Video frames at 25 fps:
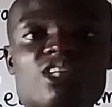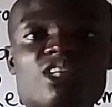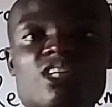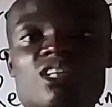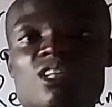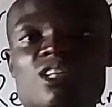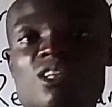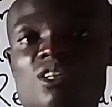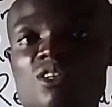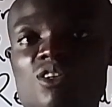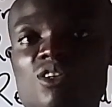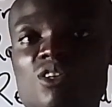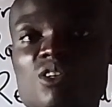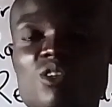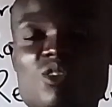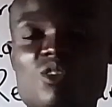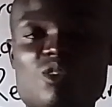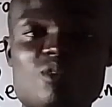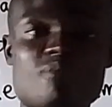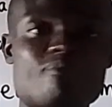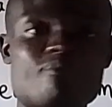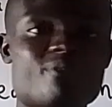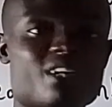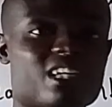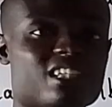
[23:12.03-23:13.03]
real
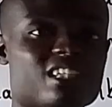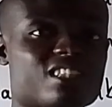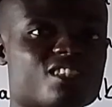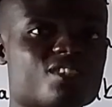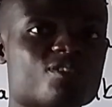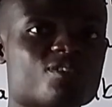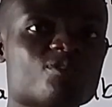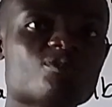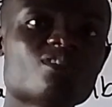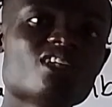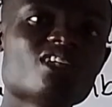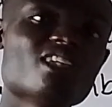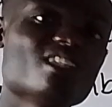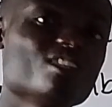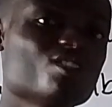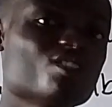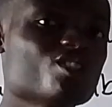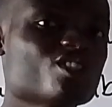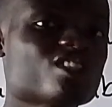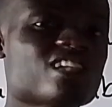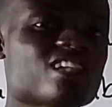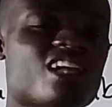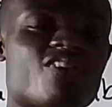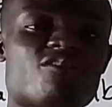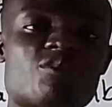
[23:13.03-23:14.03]
numbers. Real
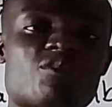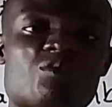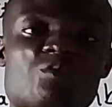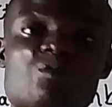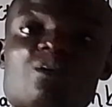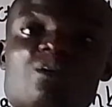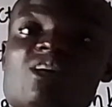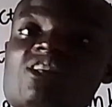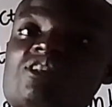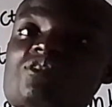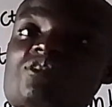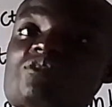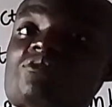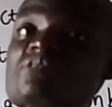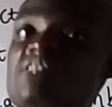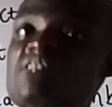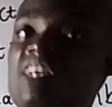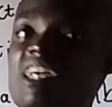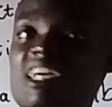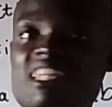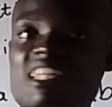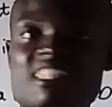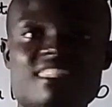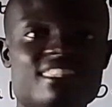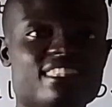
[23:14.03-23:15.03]
is just like the word
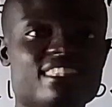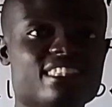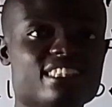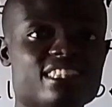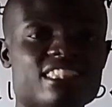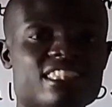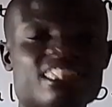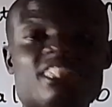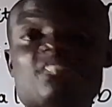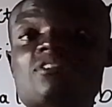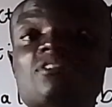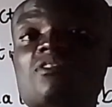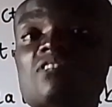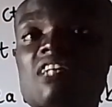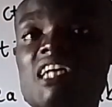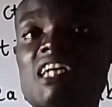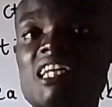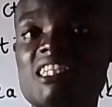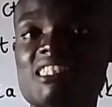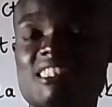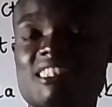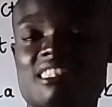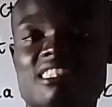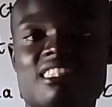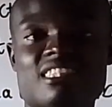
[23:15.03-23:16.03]
reality. In
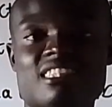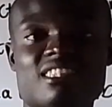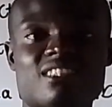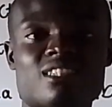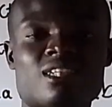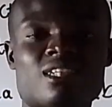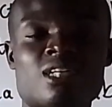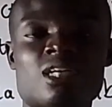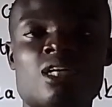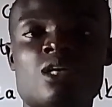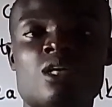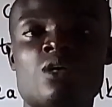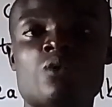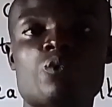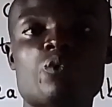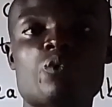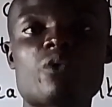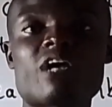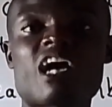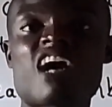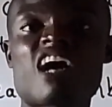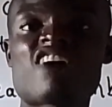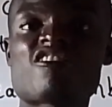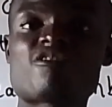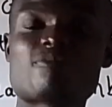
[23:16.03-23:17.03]
reality,
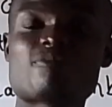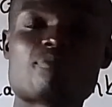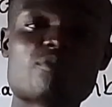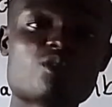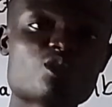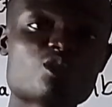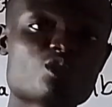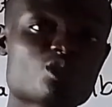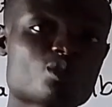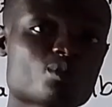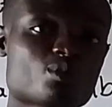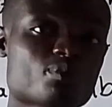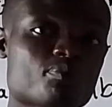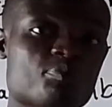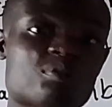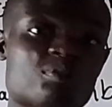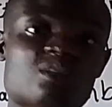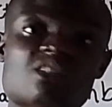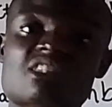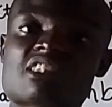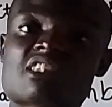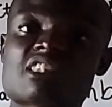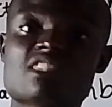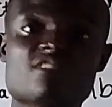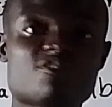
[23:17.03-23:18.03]
we have both
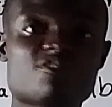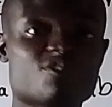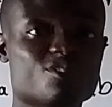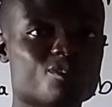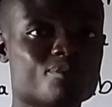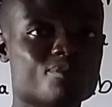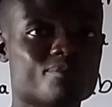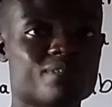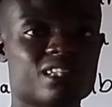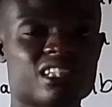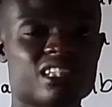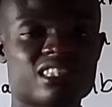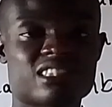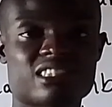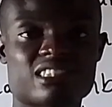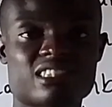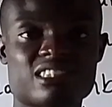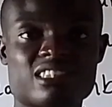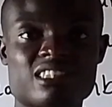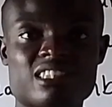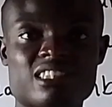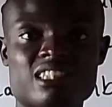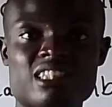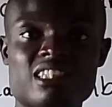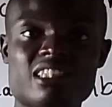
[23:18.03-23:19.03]
positive
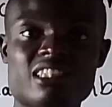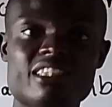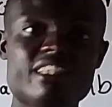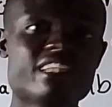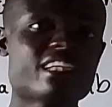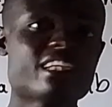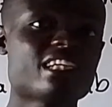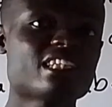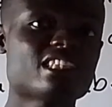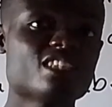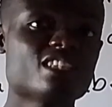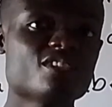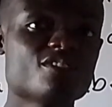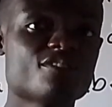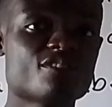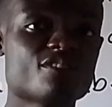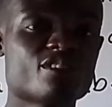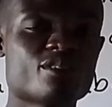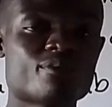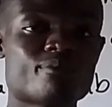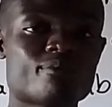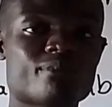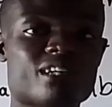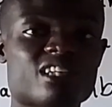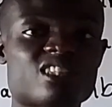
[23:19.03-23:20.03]
numbers,
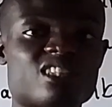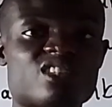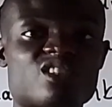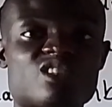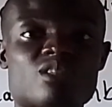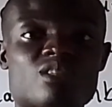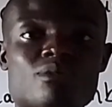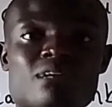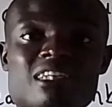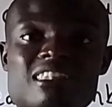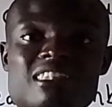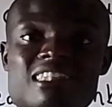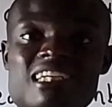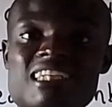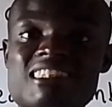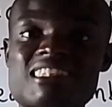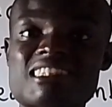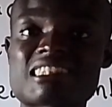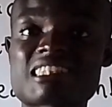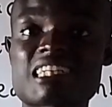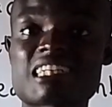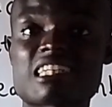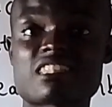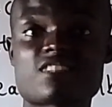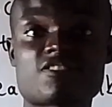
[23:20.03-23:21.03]
negative numbers. Numbers
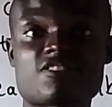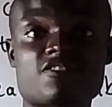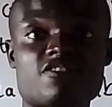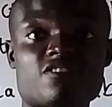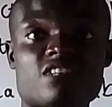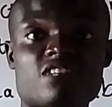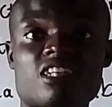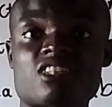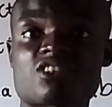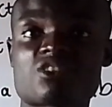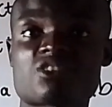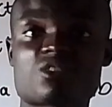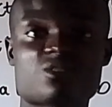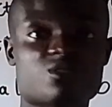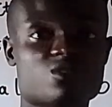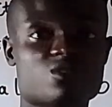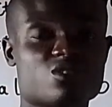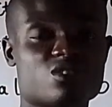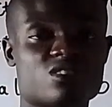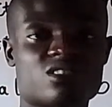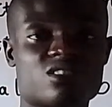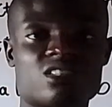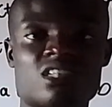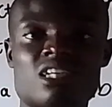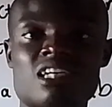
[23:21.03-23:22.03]
exist as
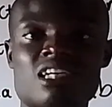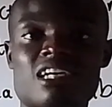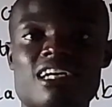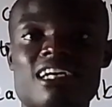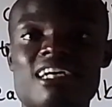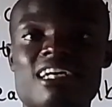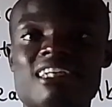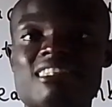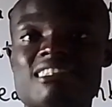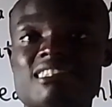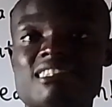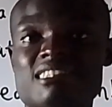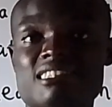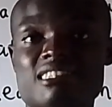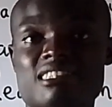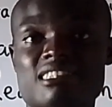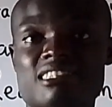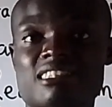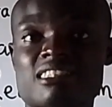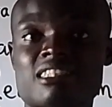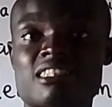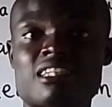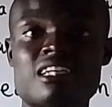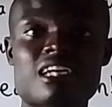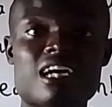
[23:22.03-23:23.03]
fractions,
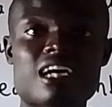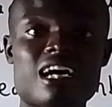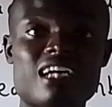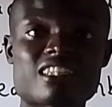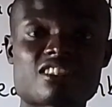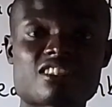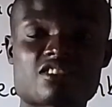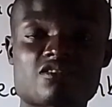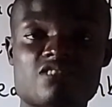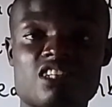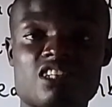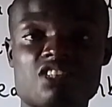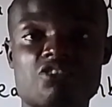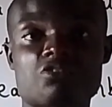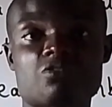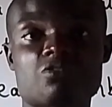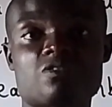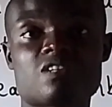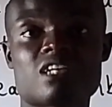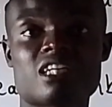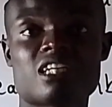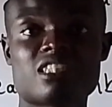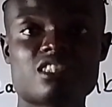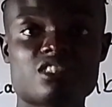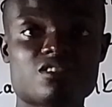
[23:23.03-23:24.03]
exist as
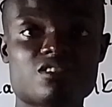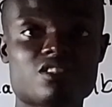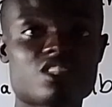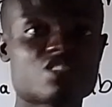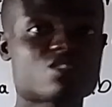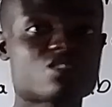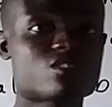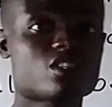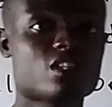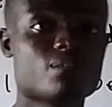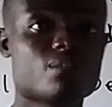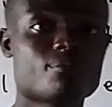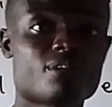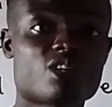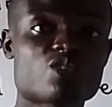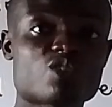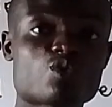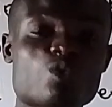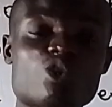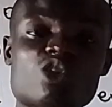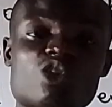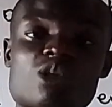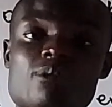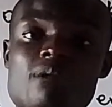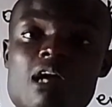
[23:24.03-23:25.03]
rational and irrational
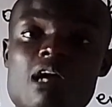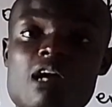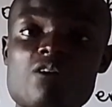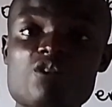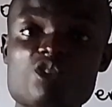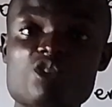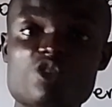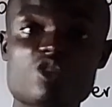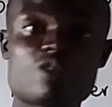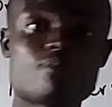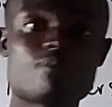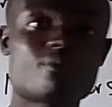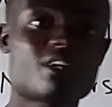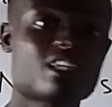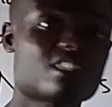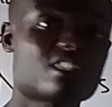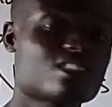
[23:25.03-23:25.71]
numbers. What about real